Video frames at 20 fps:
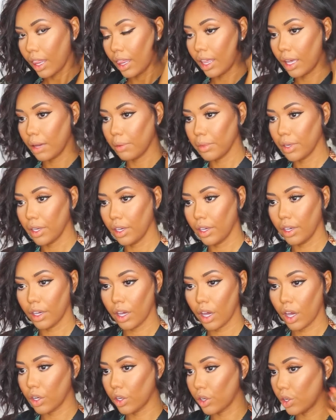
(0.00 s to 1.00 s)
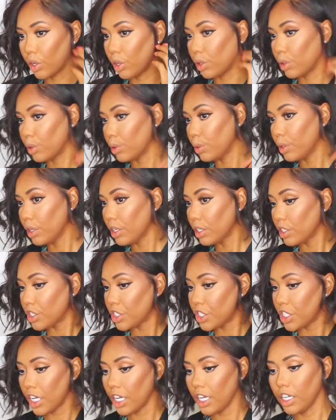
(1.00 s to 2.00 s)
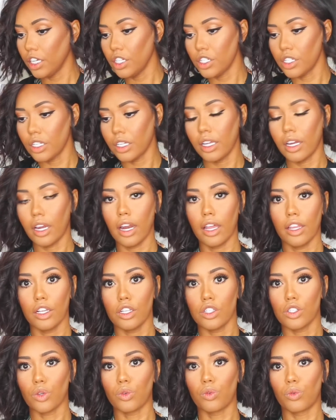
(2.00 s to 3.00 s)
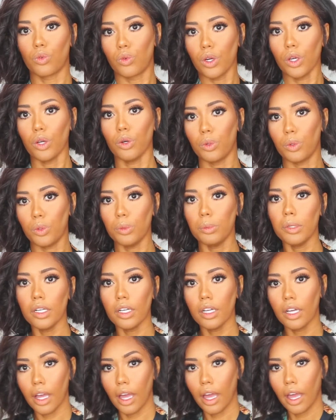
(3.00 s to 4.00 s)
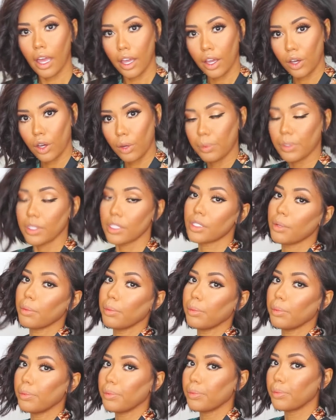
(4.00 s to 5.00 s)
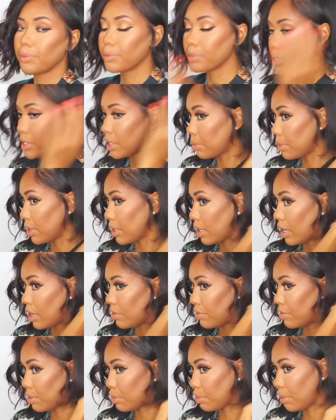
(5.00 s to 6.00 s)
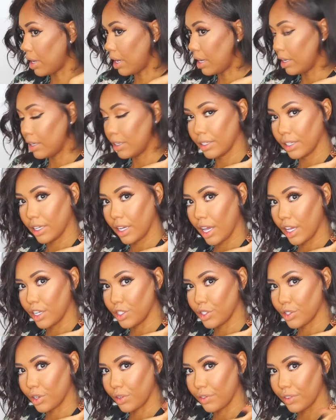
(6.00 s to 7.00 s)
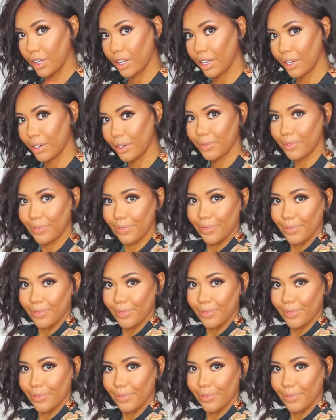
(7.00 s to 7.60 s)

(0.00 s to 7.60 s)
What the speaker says: Let me go change and get out of this robe and go put something on for my intro video.